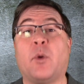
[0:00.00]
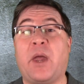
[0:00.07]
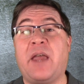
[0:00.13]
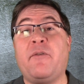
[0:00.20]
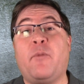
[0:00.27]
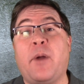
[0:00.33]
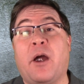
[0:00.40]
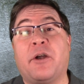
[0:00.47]

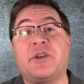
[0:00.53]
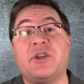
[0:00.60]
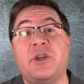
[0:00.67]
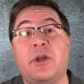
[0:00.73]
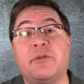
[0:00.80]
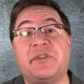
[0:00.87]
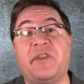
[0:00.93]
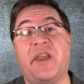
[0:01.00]
if we are to
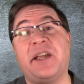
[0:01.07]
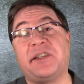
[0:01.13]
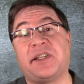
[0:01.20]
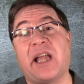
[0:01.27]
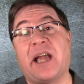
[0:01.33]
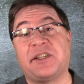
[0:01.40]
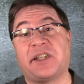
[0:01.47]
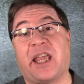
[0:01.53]
use this
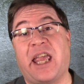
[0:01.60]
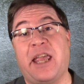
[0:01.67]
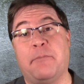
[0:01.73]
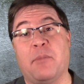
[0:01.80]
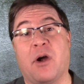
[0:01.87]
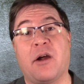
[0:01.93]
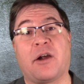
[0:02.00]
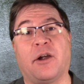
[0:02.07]
as a key
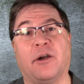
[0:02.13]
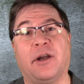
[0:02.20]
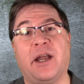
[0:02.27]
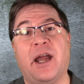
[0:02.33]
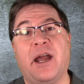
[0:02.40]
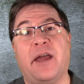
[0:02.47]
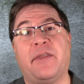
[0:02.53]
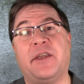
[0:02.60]
marker,
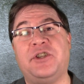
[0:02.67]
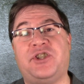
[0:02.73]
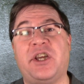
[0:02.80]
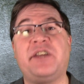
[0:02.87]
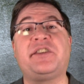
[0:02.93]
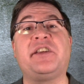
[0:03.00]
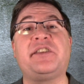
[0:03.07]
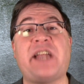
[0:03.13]
then
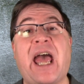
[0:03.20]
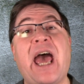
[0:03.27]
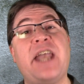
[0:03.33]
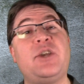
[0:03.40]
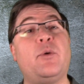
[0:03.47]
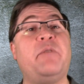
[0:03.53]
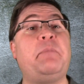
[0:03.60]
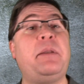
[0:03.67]
Jesus had
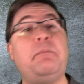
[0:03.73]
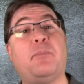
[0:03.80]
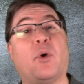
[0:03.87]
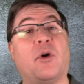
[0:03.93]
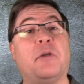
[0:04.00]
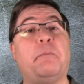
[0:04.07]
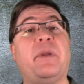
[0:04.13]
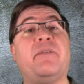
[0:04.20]
to have been
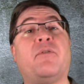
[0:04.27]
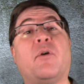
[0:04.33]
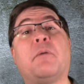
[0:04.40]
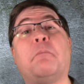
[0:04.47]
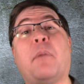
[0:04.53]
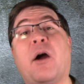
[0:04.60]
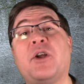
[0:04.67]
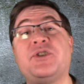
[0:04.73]
born before
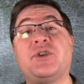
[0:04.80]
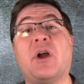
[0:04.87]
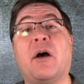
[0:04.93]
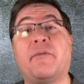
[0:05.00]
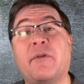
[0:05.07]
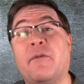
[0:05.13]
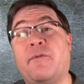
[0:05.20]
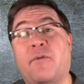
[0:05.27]
March
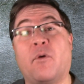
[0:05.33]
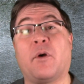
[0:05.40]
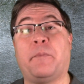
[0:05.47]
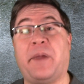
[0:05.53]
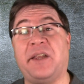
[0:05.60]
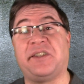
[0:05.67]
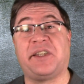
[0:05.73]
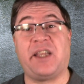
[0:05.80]
of 4
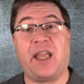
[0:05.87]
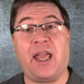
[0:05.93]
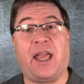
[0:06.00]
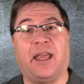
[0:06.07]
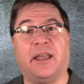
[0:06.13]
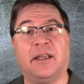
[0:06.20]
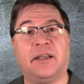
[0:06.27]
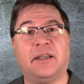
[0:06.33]

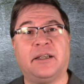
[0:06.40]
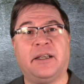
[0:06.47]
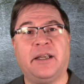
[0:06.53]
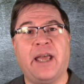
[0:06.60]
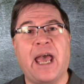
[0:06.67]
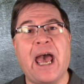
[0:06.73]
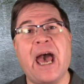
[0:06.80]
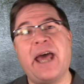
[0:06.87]
BCE.
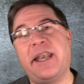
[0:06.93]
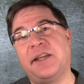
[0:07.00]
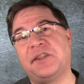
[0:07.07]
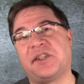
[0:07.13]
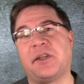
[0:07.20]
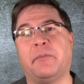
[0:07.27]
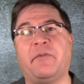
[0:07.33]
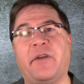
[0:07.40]
Add in
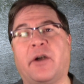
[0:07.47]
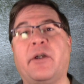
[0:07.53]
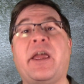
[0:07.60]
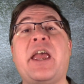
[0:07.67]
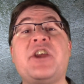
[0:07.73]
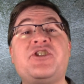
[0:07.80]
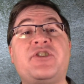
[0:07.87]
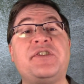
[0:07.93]
some
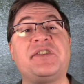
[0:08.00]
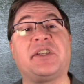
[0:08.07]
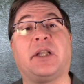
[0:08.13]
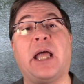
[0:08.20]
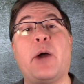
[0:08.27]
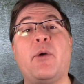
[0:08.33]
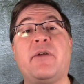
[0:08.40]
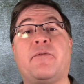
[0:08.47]
variations
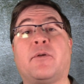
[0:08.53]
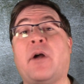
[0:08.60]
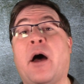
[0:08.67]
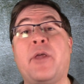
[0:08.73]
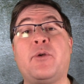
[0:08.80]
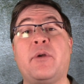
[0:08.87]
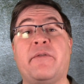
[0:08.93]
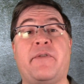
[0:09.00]
allowing for
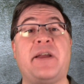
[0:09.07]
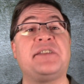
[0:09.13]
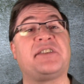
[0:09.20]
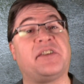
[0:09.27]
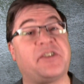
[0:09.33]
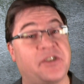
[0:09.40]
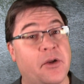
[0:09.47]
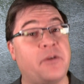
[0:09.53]
other
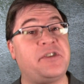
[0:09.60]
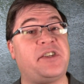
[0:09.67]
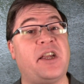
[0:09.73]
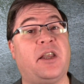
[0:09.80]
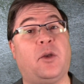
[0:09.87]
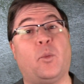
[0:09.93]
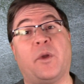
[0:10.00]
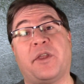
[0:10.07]
events
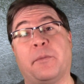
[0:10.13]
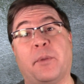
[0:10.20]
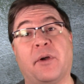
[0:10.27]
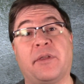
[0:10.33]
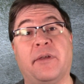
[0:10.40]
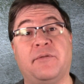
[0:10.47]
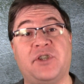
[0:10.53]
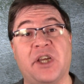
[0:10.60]
associated with the
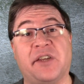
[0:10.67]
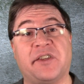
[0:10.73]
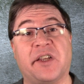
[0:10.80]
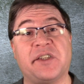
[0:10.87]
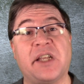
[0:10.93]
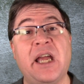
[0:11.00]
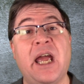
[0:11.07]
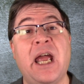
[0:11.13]
birth of
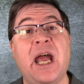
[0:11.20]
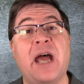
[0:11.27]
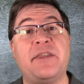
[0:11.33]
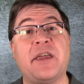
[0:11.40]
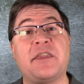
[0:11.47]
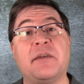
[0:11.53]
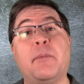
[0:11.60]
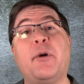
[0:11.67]
Jesus,
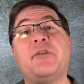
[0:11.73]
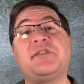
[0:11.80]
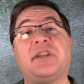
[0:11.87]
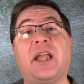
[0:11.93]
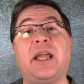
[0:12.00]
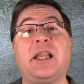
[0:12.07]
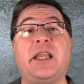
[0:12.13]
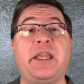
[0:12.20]
that the most
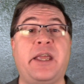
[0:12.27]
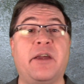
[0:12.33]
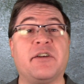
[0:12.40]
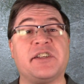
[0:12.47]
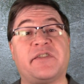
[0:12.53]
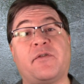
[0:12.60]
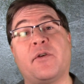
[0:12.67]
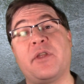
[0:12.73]
likely
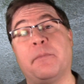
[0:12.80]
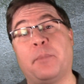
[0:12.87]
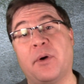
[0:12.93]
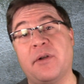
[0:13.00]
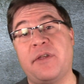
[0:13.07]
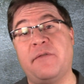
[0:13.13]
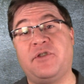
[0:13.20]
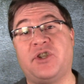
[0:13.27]
years for the
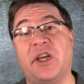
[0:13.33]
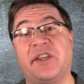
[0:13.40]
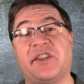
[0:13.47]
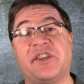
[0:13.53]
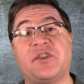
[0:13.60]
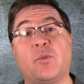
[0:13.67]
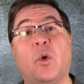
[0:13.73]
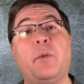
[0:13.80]
birth of
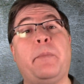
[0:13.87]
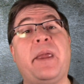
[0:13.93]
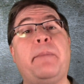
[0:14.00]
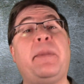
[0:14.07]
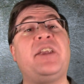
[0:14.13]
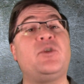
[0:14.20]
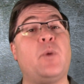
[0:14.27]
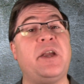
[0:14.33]
Jesus would be
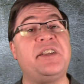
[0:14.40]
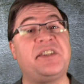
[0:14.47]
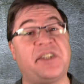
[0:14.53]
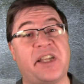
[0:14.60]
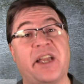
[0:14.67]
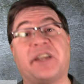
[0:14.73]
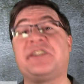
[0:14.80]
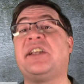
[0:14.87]
between
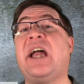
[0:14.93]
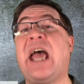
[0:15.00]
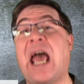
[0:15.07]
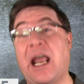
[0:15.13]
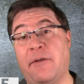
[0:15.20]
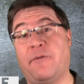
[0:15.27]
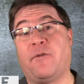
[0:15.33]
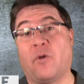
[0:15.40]
6
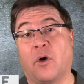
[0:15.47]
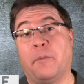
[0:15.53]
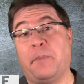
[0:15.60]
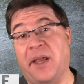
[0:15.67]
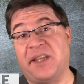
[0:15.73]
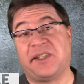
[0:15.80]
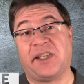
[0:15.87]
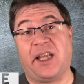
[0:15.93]
and 4
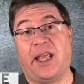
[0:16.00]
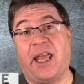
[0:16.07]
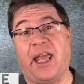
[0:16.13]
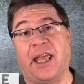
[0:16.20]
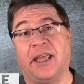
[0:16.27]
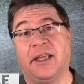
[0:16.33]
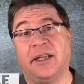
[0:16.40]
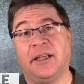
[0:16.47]

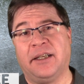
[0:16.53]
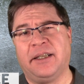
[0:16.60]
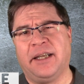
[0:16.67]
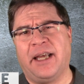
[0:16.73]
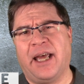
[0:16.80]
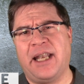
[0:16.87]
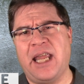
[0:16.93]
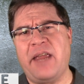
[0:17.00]
BCE.
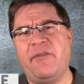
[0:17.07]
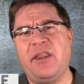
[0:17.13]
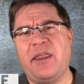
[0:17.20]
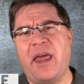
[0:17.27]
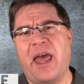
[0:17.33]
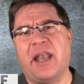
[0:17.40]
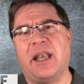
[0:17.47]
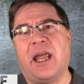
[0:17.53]
And even
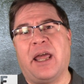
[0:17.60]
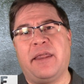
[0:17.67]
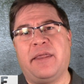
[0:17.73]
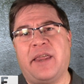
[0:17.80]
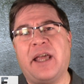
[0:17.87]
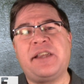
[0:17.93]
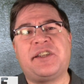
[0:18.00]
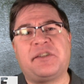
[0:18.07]
then,
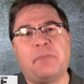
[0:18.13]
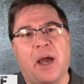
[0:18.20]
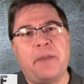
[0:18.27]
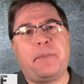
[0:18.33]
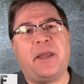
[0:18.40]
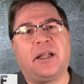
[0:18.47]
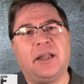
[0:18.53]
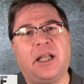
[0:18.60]
this
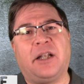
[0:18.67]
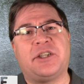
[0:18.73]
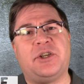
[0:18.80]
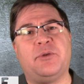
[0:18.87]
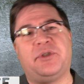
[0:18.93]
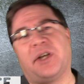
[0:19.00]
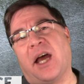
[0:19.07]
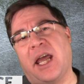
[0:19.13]
might be a little
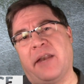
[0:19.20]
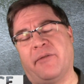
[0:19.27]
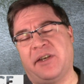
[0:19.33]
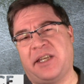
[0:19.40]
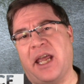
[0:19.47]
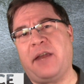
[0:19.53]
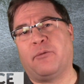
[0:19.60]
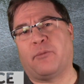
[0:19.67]
too tight of a date